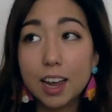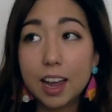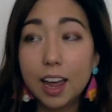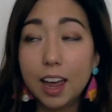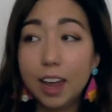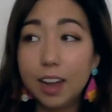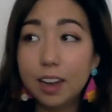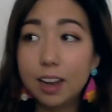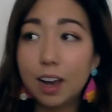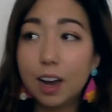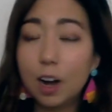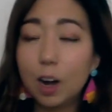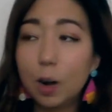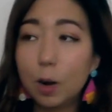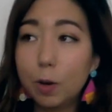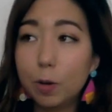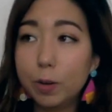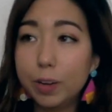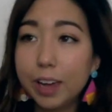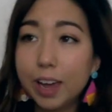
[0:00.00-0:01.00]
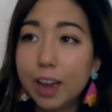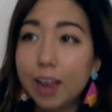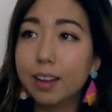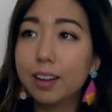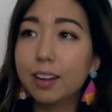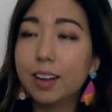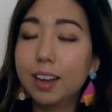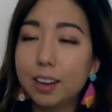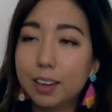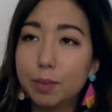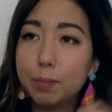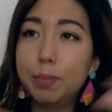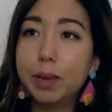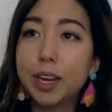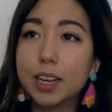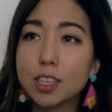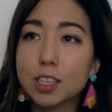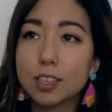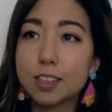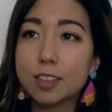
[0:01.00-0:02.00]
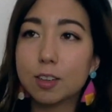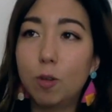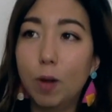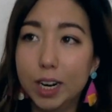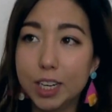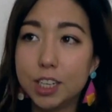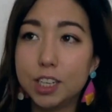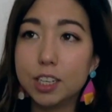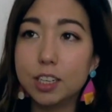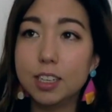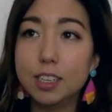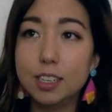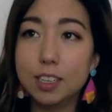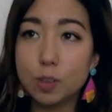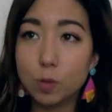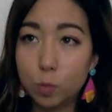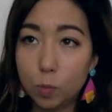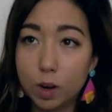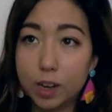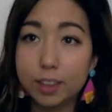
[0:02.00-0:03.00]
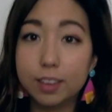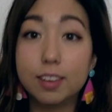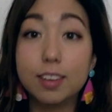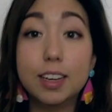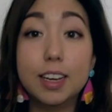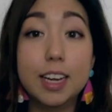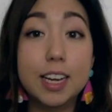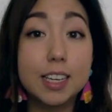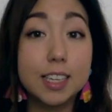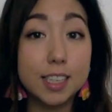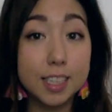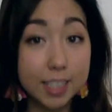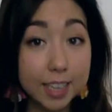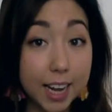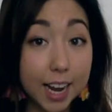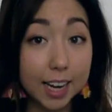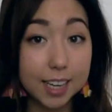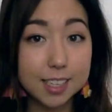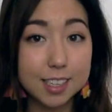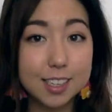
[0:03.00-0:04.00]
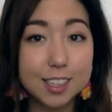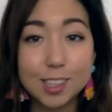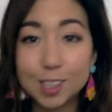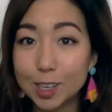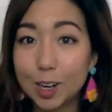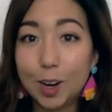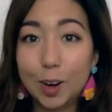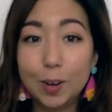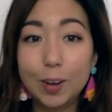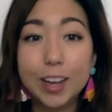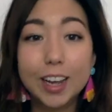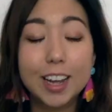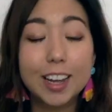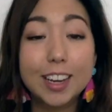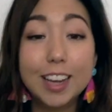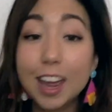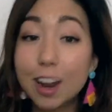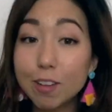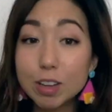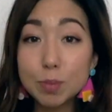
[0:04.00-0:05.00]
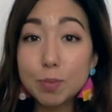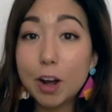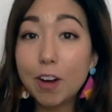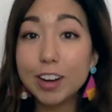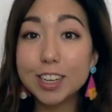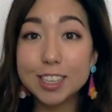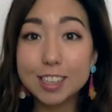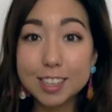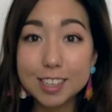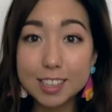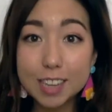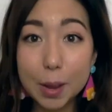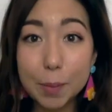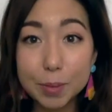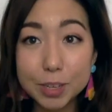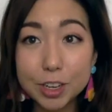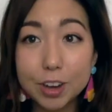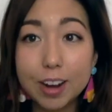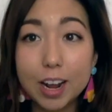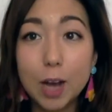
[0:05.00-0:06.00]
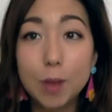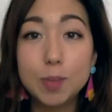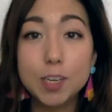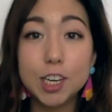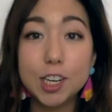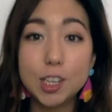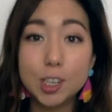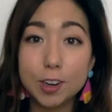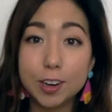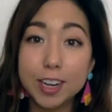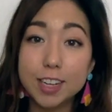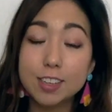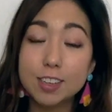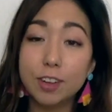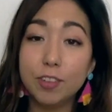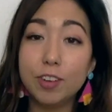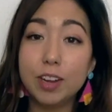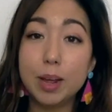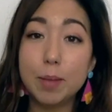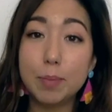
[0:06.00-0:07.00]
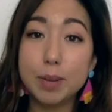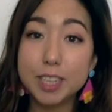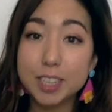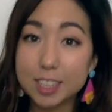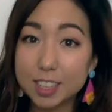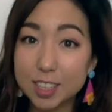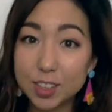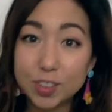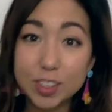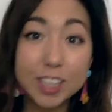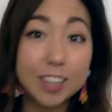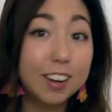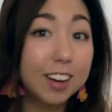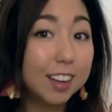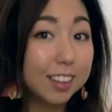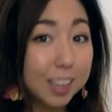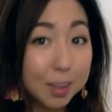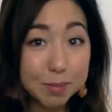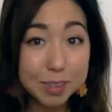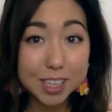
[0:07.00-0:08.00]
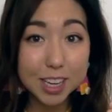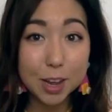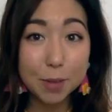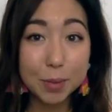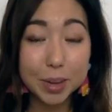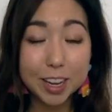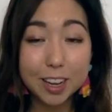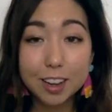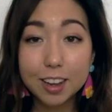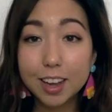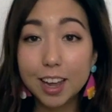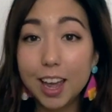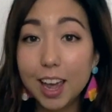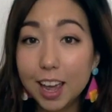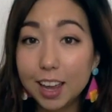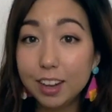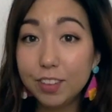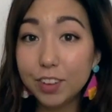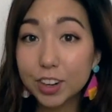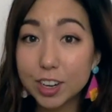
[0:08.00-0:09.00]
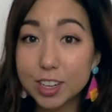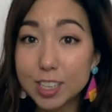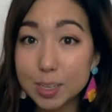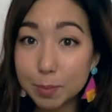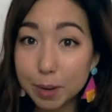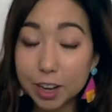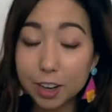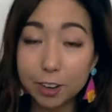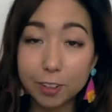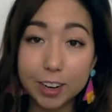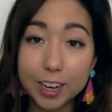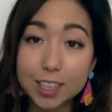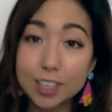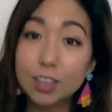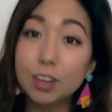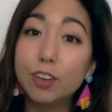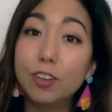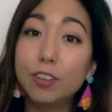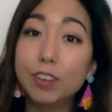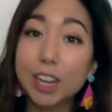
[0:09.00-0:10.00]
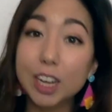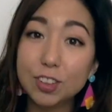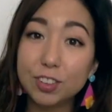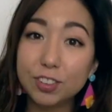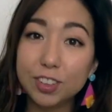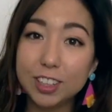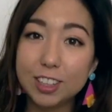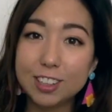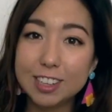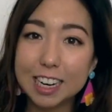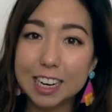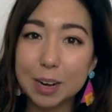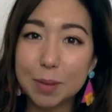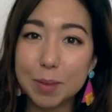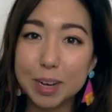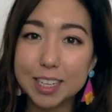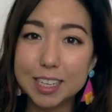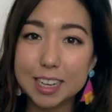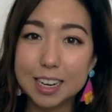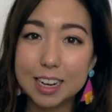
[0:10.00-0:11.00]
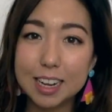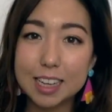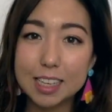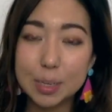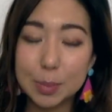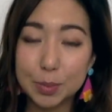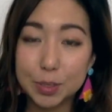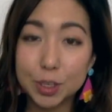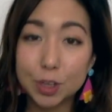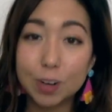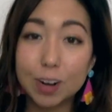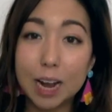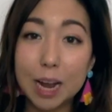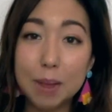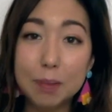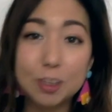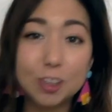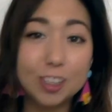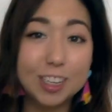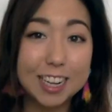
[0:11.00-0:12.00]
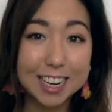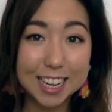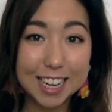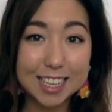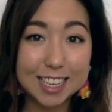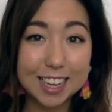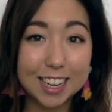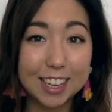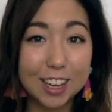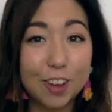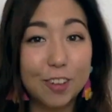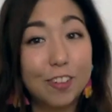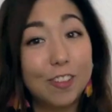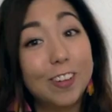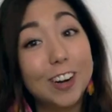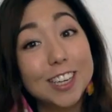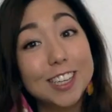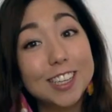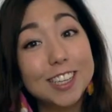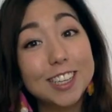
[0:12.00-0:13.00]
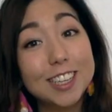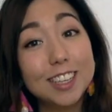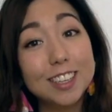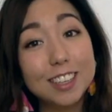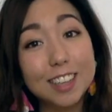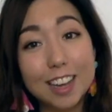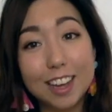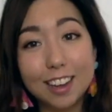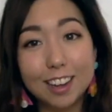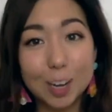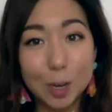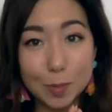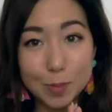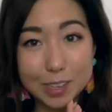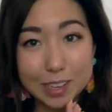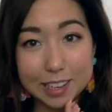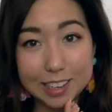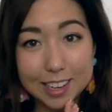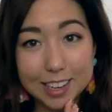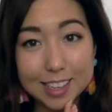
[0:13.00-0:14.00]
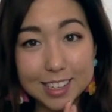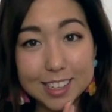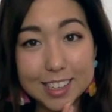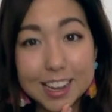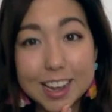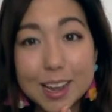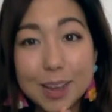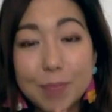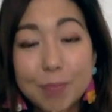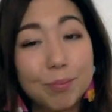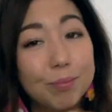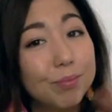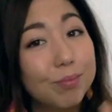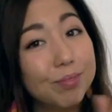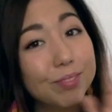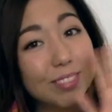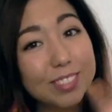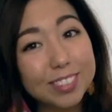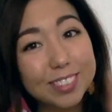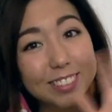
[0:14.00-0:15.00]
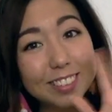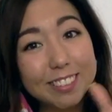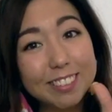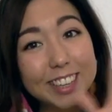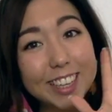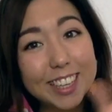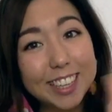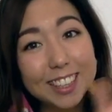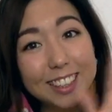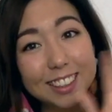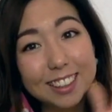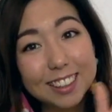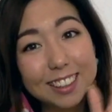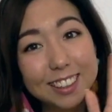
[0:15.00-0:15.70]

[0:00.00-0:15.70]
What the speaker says: And now, yeah, like the biggest question is what is next. So yeah, that was my reaction to this episode. I hope you enjoyed it. So if you did, please give this video a thumbs up. And if you can see my other reaction videos, you need to check out my channel and subscribe. So in any case, thank you all for watching, and I hope to see you next time. Bye bye.